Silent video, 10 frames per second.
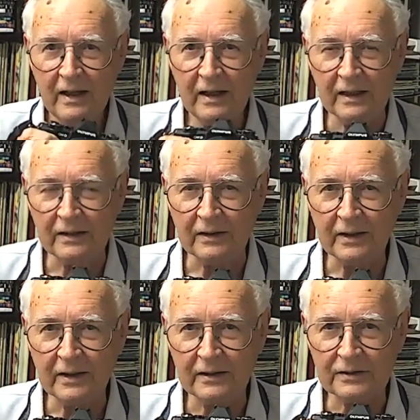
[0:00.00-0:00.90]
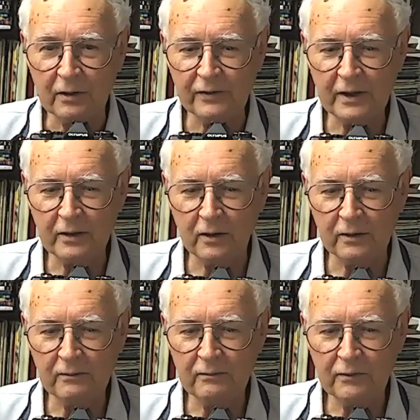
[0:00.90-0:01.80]
and so I've now got
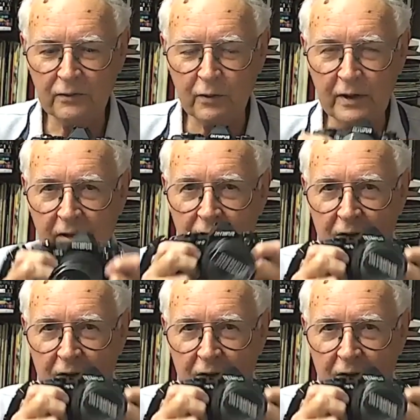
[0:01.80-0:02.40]
3 of